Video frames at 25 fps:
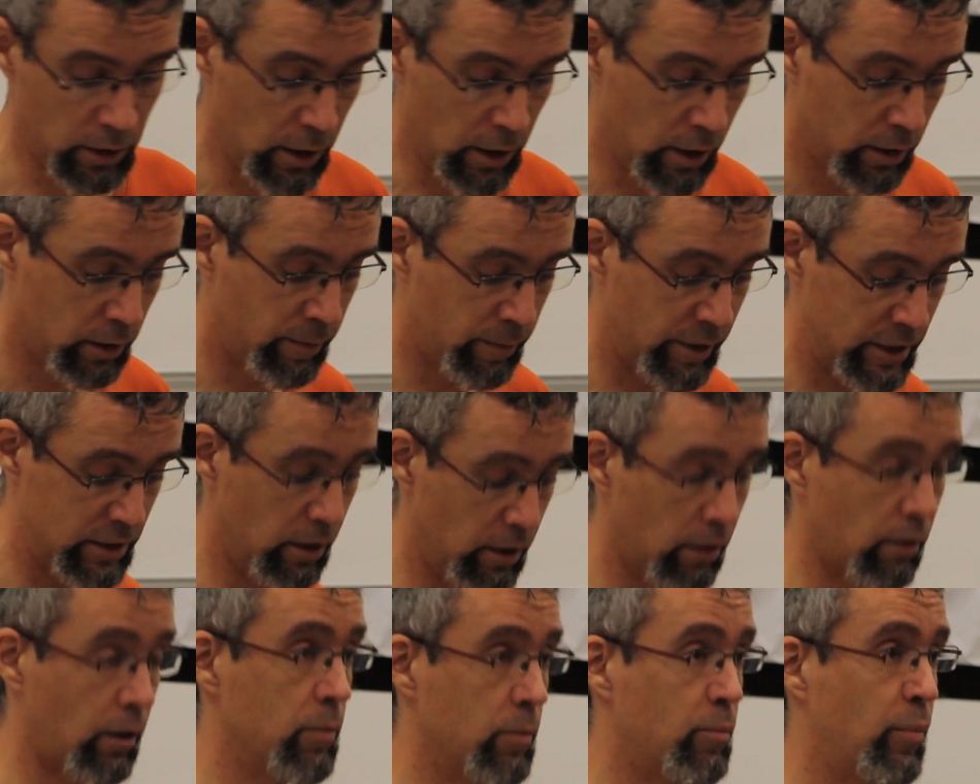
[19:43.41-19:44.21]
They basically
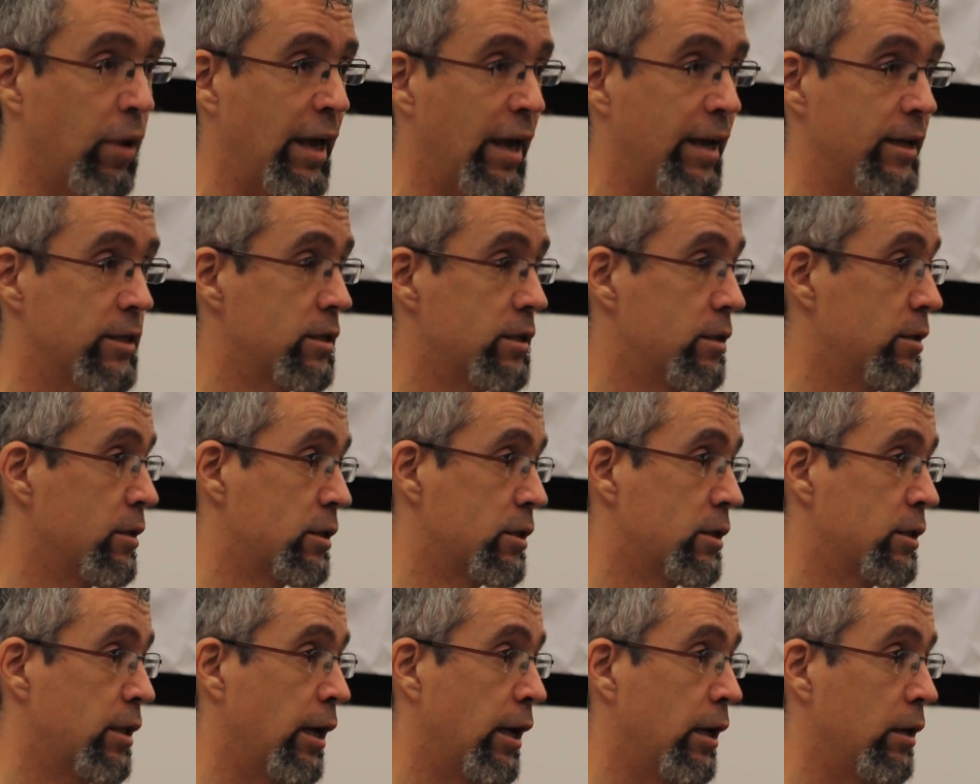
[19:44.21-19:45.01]
replaced the
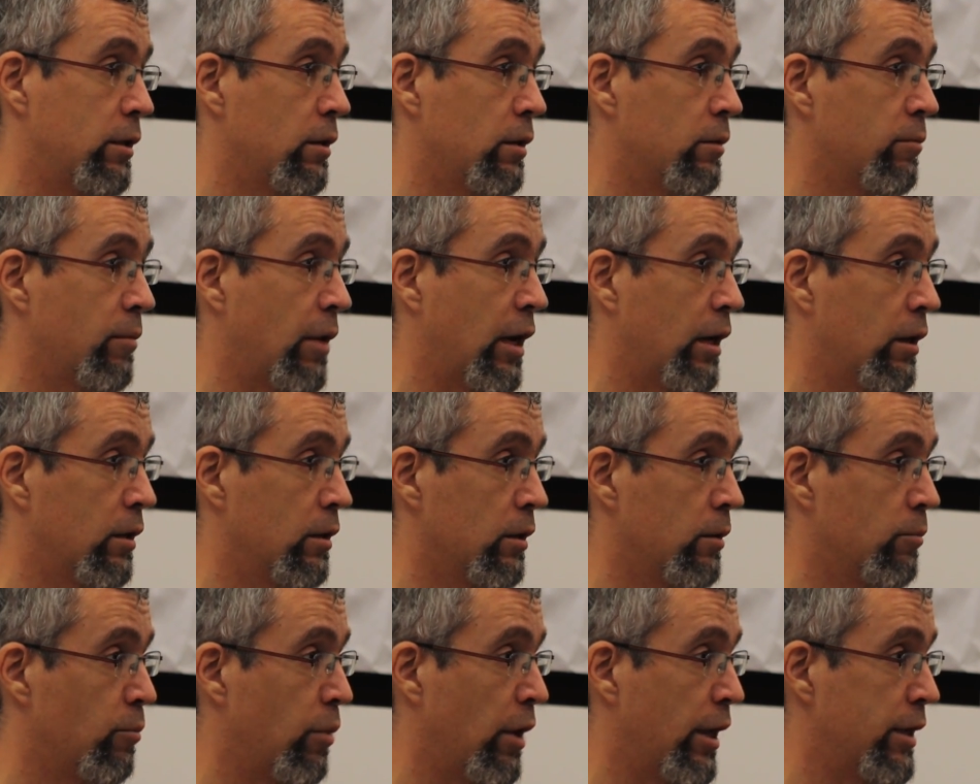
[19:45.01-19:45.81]
state in many
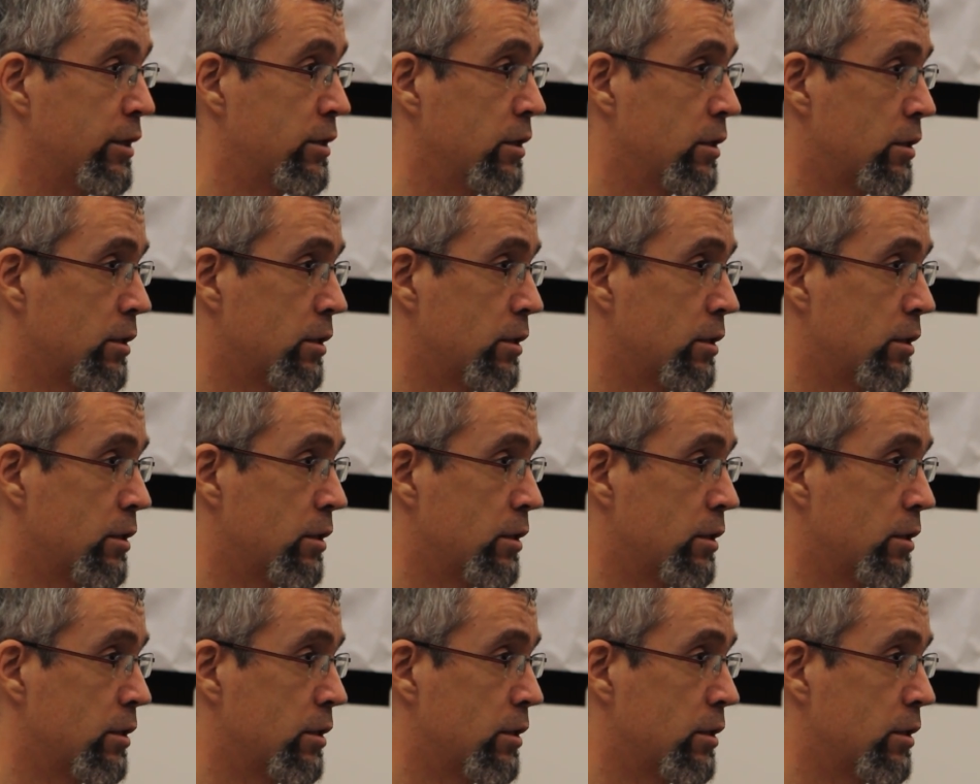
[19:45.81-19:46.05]
places.